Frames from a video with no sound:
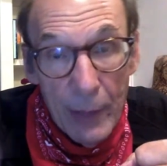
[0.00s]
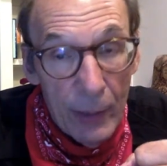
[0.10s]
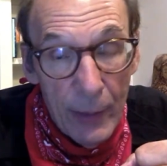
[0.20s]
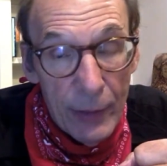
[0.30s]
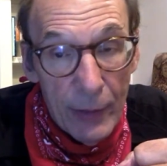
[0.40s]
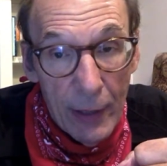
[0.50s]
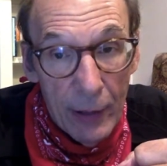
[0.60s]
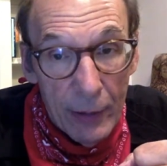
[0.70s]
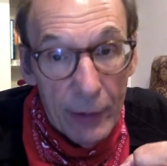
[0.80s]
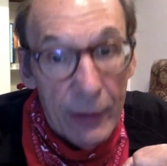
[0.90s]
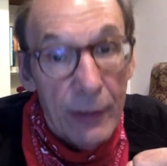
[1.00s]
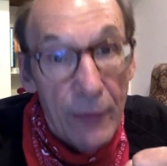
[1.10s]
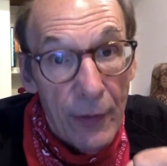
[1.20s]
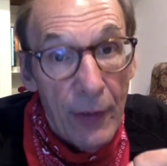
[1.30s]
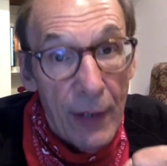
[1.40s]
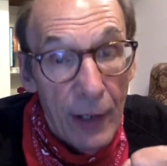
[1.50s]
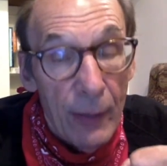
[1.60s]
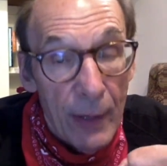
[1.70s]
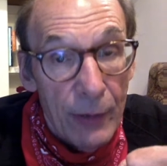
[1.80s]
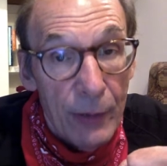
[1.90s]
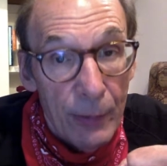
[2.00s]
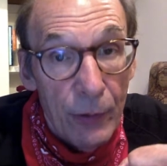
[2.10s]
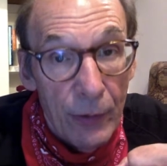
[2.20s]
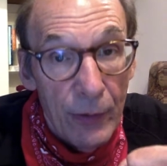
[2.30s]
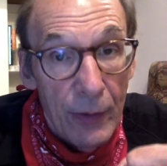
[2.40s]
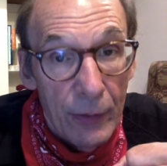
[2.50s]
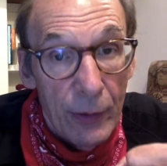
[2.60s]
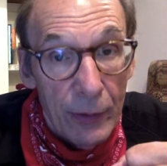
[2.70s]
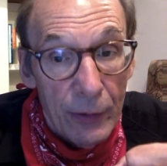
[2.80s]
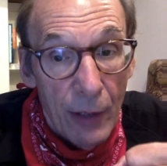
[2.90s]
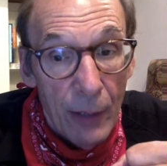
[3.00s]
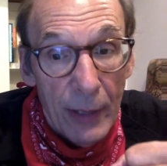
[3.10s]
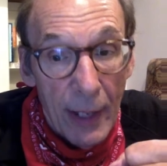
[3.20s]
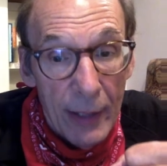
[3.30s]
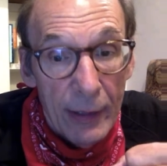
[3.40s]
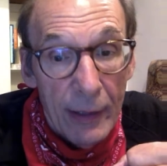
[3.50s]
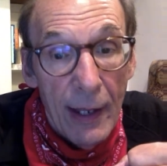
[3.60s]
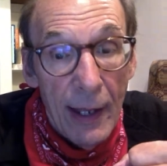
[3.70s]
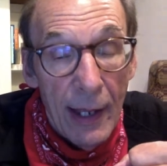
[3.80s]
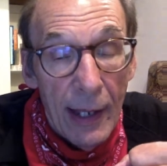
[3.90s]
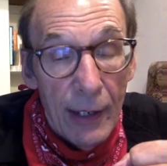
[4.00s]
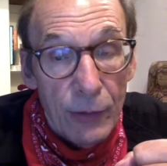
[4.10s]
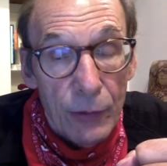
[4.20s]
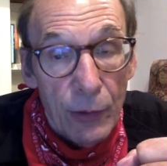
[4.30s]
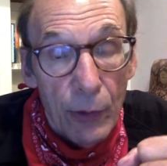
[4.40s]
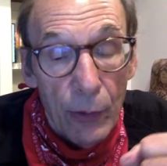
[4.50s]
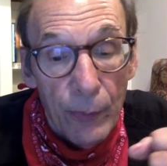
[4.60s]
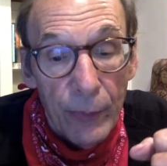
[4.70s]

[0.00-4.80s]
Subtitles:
elementary calculus. It's a very elementary proof, even though it's complicated. And so,